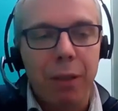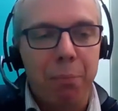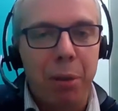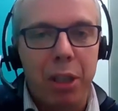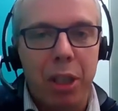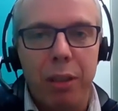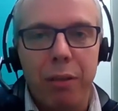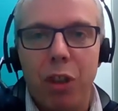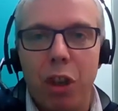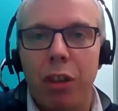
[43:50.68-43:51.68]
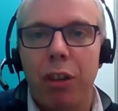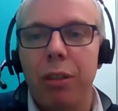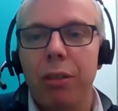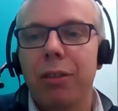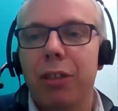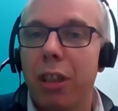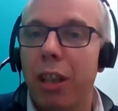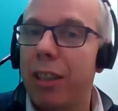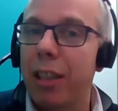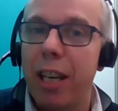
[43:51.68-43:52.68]
Bridget, Jonathan, just
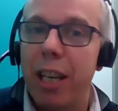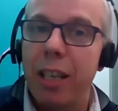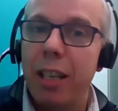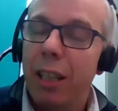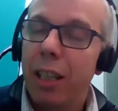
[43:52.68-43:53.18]
like to say